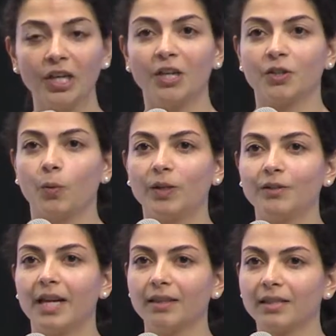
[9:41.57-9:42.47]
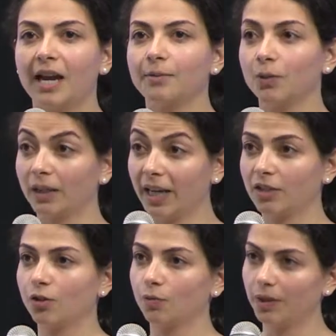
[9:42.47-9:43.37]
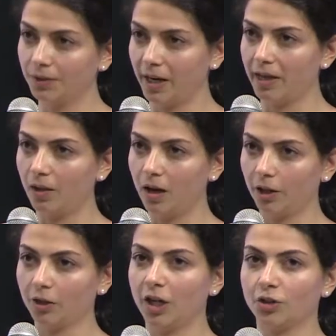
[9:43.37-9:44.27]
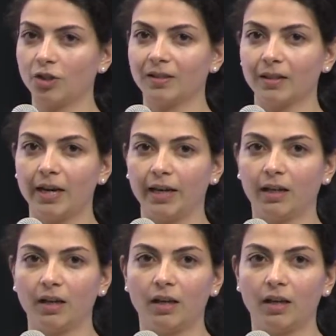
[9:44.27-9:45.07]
So when you take the time to engage in real dialogue, not just like,